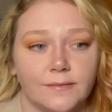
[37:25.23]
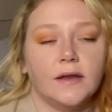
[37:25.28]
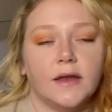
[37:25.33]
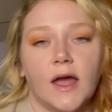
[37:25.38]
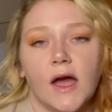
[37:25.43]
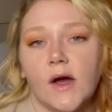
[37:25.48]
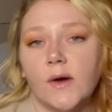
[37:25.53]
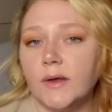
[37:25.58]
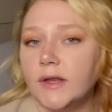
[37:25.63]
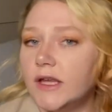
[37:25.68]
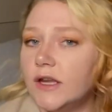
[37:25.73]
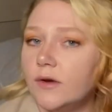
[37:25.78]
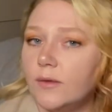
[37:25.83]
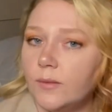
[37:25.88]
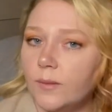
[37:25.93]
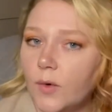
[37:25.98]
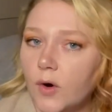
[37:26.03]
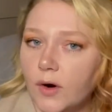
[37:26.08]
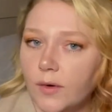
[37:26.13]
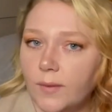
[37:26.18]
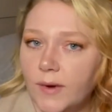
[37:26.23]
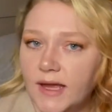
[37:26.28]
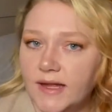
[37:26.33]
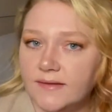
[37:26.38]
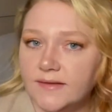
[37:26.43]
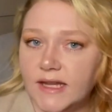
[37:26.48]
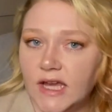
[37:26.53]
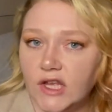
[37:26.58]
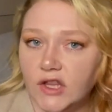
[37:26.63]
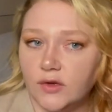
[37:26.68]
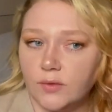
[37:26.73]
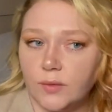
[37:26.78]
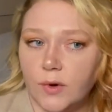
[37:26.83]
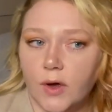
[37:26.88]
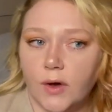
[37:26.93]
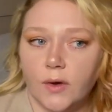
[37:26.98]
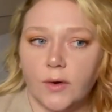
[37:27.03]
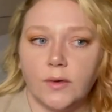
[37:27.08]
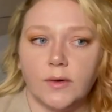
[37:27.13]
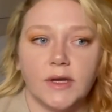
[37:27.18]
Now, a little more ways down the
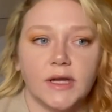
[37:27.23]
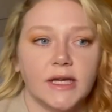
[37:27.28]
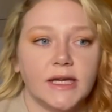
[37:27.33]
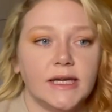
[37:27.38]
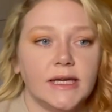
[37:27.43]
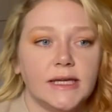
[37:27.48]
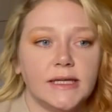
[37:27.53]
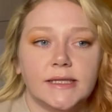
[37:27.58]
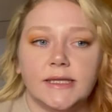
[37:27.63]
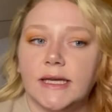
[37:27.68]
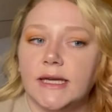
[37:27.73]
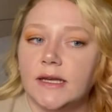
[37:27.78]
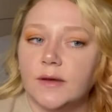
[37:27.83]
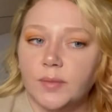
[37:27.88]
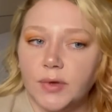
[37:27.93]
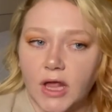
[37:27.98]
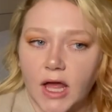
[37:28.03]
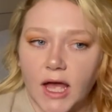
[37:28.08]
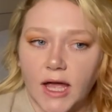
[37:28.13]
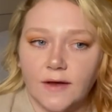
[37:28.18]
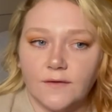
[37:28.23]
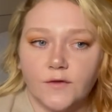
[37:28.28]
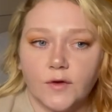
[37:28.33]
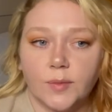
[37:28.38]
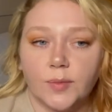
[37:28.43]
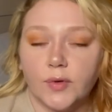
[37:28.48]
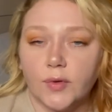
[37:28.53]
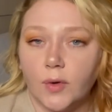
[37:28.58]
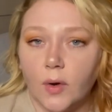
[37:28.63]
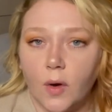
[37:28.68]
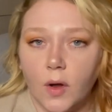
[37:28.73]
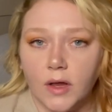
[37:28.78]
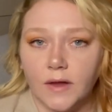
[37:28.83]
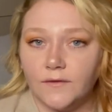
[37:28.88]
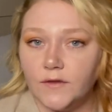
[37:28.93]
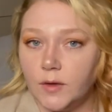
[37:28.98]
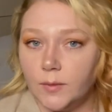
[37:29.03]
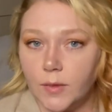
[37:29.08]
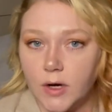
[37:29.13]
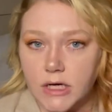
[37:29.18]
road, he did apply for parole a
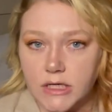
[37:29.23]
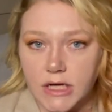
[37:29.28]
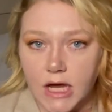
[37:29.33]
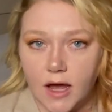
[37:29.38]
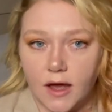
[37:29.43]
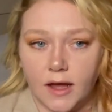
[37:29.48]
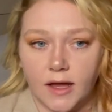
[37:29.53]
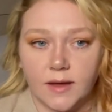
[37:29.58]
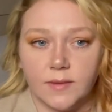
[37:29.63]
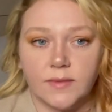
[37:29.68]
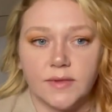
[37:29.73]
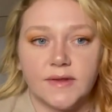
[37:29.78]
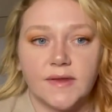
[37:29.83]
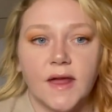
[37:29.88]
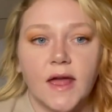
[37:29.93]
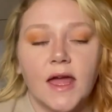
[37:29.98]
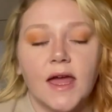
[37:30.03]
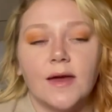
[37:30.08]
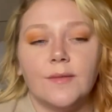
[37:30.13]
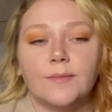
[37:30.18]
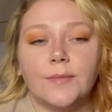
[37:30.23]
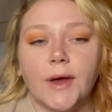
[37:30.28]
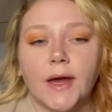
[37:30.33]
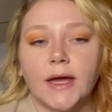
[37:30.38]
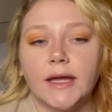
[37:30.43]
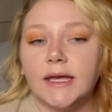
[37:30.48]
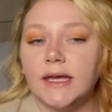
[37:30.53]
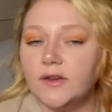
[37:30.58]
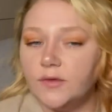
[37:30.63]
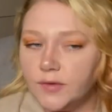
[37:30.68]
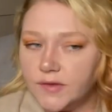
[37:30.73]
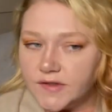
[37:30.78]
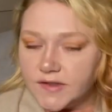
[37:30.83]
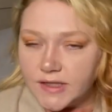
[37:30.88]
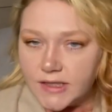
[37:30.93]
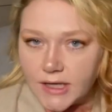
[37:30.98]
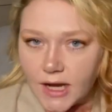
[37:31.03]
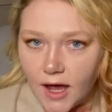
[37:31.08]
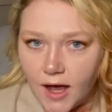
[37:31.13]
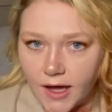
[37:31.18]
few more times, but he was
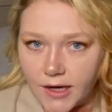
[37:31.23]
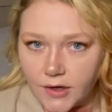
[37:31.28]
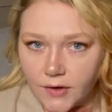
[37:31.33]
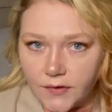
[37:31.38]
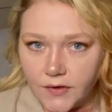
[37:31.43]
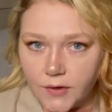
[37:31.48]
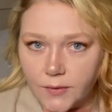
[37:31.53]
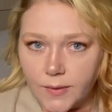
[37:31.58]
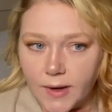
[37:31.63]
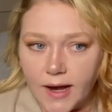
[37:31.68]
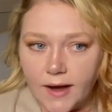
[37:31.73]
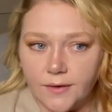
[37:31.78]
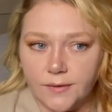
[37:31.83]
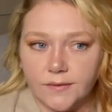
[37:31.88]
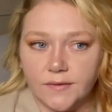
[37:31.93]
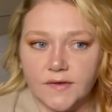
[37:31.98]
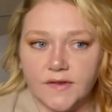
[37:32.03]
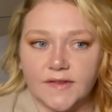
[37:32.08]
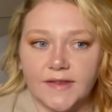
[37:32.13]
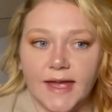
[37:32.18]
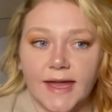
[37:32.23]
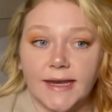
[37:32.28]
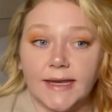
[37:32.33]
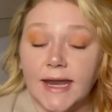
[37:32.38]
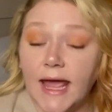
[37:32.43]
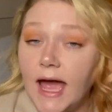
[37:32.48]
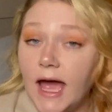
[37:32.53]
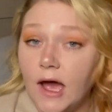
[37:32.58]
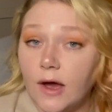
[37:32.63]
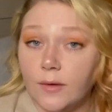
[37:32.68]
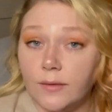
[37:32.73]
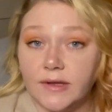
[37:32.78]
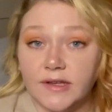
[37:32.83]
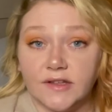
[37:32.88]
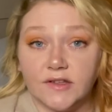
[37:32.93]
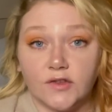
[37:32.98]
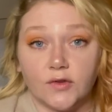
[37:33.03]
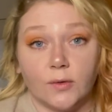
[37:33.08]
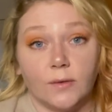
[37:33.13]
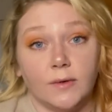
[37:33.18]
denied on the grounds that now
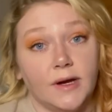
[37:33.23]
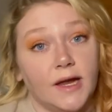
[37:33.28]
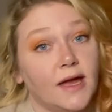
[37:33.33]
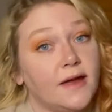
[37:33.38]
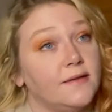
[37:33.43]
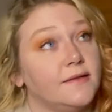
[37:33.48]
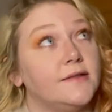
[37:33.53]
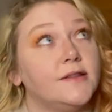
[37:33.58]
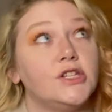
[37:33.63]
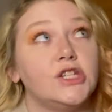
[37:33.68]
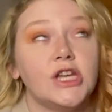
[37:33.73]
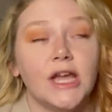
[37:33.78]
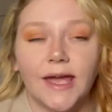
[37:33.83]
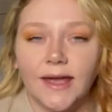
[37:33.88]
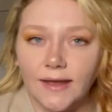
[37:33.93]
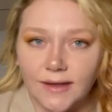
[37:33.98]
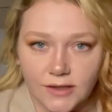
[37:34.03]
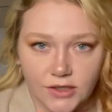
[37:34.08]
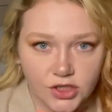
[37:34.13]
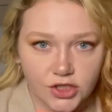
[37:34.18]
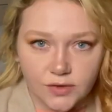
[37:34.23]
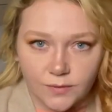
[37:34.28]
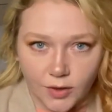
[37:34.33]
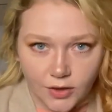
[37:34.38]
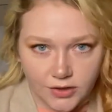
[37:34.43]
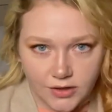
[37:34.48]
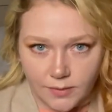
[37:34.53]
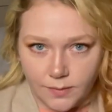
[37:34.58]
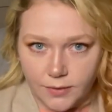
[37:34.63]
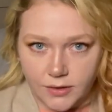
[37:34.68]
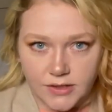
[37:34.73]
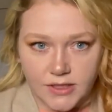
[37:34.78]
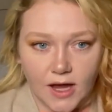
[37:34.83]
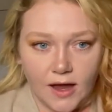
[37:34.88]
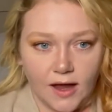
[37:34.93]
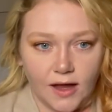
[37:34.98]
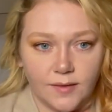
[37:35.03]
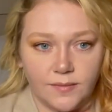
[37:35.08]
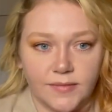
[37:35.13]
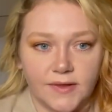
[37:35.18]
his story has changed multiple
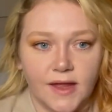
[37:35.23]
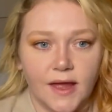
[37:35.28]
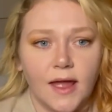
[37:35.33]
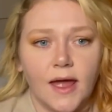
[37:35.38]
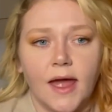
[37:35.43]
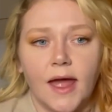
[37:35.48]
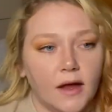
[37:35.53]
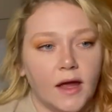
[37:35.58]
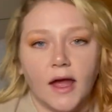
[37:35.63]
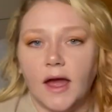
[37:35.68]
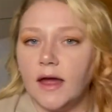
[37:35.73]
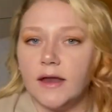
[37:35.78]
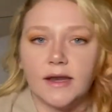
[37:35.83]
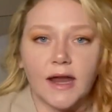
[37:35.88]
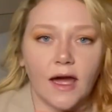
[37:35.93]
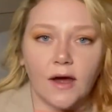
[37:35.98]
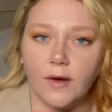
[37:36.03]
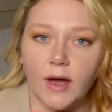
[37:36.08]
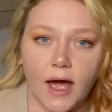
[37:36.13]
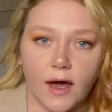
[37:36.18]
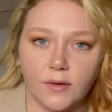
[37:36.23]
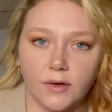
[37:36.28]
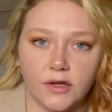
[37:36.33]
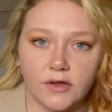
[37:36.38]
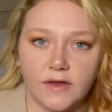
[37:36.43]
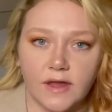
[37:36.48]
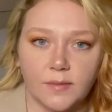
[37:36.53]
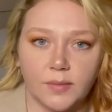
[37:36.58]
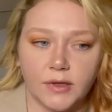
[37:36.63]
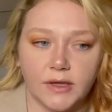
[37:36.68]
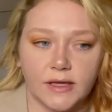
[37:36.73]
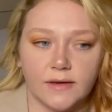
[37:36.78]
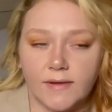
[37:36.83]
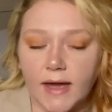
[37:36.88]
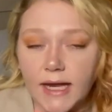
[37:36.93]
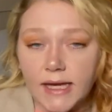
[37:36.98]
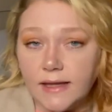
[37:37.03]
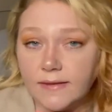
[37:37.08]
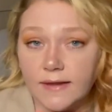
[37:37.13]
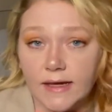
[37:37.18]
times, and now how could they believe
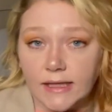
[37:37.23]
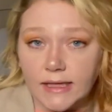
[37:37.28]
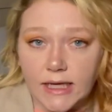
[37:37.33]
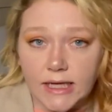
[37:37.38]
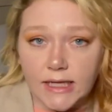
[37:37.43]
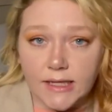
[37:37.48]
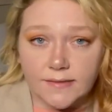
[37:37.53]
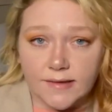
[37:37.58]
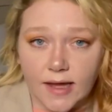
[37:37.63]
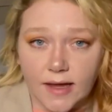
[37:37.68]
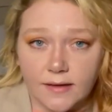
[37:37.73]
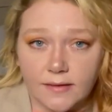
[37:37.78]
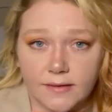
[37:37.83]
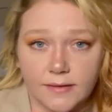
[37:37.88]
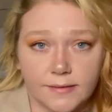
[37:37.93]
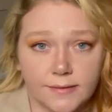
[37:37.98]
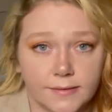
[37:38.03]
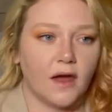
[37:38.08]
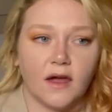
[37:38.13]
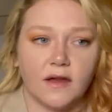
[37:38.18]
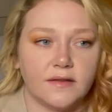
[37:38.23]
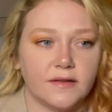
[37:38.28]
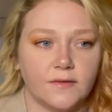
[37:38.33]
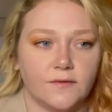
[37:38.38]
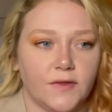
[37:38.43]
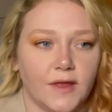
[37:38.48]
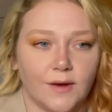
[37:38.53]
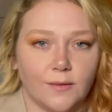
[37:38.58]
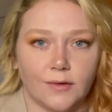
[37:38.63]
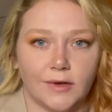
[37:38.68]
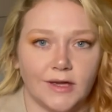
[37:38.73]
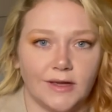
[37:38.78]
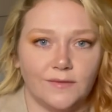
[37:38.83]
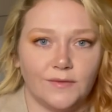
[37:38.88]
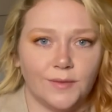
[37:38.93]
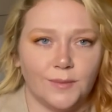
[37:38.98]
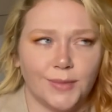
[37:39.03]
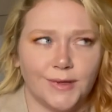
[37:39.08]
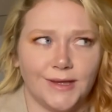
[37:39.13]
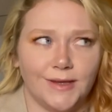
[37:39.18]
anything that he says, as if they were
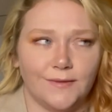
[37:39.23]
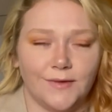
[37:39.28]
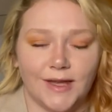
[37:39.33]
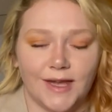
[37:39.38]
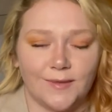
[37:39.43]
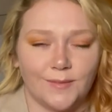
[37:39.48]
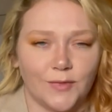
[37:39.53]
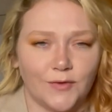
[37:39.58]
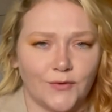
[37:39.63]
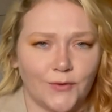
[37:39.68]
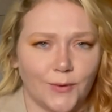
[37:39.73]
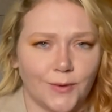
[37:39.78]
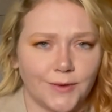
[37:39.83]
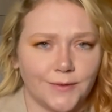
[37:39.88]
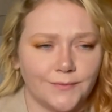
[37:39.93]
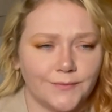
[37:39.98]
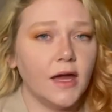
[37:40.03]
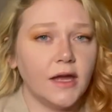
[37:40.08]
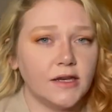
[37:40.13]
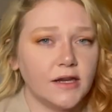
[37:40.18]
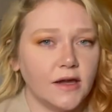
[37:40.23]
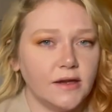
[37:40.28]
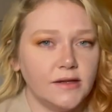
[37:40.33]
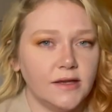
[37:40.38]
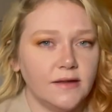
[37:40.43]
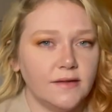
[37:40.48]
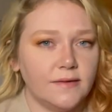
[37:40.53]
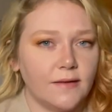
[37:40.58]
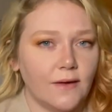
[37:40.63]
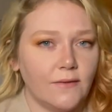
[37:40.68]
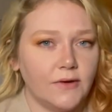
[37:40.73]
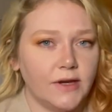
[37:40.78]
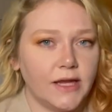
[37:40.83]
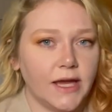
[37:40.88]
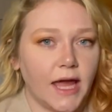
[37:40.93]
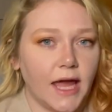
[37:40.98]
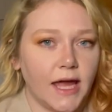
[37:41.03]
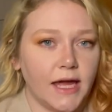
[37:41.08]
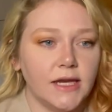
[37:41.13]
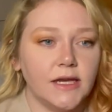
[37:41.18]
even believing him before. In
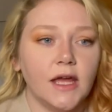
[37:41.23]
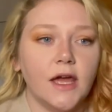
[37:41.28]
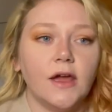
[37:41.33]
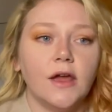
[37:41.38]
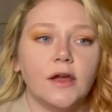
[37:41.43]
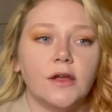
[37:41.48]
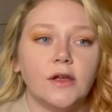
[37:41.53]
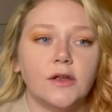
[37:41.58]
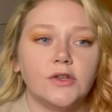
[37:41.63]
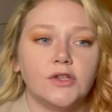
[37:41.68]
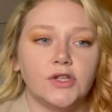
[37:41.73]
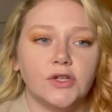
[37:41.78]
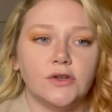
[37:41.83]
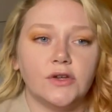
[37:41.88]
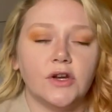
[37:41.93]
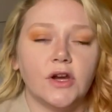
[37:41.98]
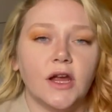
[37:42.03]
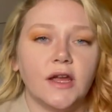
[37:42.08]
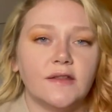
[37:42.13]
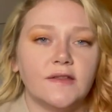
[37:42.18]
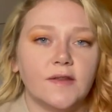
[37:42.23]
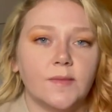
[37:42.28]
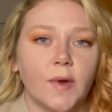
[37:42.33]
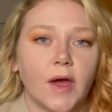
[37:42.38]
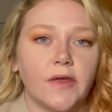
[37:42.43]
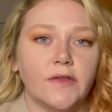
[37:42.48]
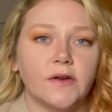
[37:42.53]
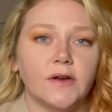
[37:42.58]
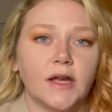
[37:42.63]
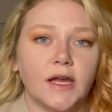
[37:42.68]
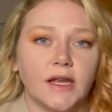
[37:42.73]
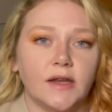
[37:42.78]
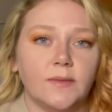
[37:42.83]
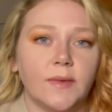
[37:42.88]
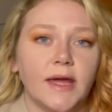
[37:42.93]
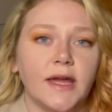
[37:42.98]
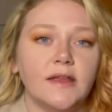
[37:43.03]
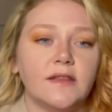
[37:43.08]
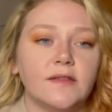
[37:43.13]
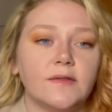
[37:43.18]
1978, Junior and some other
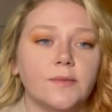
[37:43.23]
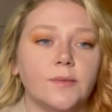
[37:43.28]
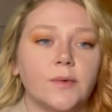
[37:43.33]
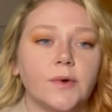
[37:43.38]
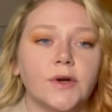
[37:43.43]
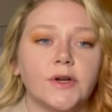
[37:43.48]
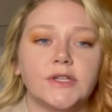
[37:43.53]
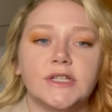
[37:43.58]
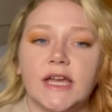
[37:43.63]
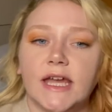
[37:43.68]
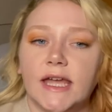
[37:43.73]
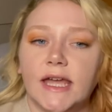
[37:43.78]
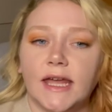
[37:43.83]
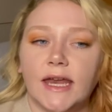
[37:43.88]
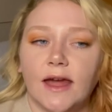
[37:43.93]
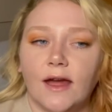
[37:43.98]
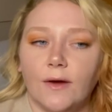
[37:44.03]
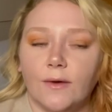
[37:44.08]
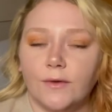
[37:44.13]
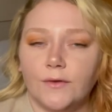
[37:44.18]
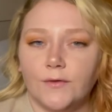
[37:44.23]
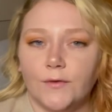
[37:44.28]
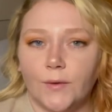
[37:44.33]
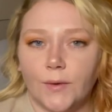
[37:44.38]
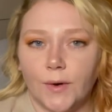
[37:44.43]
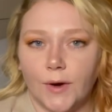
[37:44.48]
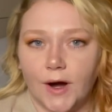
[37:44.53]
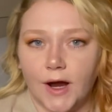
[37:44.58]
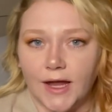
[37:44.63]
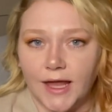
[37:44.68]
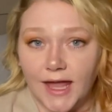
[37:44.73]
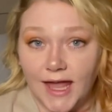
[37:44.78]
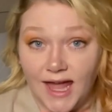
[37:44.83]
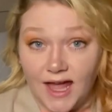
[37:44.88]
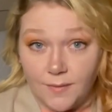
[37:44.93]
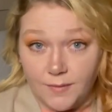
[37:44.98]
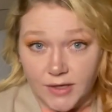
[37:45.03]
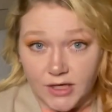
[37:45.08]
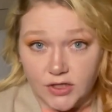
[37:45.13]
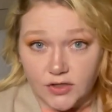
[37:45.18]
inmates were taken out for a
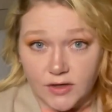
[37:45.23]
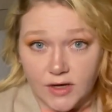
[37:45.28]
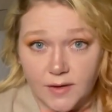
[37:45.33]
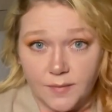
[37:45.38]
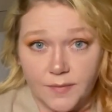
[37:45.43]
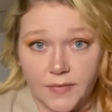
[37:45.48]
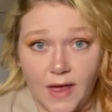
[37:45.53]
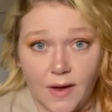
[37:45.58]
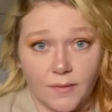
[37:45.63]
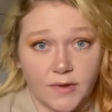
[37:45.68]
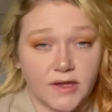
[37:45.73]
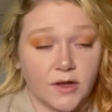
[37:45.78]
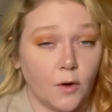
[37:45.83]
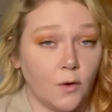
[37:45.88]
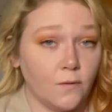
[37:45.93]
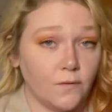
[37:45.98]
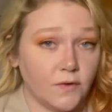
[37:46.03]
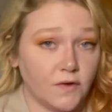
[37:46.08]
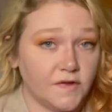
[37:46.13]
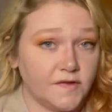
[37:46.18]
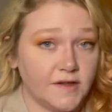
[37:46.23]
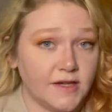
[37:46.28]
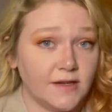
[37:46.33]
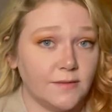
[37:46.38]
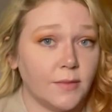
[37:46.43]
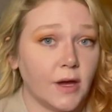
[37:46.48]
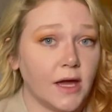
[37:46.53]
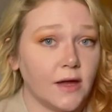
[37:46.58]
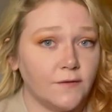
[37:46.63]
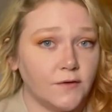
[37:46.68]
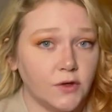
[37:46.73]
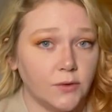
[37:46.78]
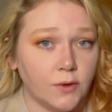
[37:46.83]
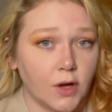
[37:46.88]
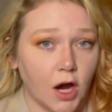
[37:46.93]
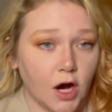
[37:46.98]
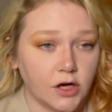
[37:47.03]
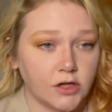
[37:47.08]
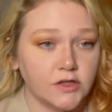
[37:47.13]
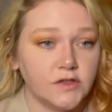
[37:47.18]
camping trip that was overseen by a few
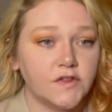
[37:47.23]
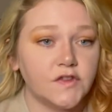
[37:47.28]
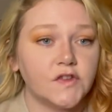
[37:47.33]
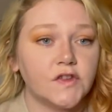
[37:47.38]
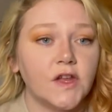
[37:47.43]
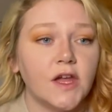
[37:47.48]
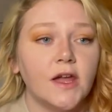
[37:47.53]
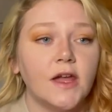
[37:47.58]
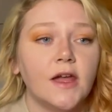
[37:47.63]
guards.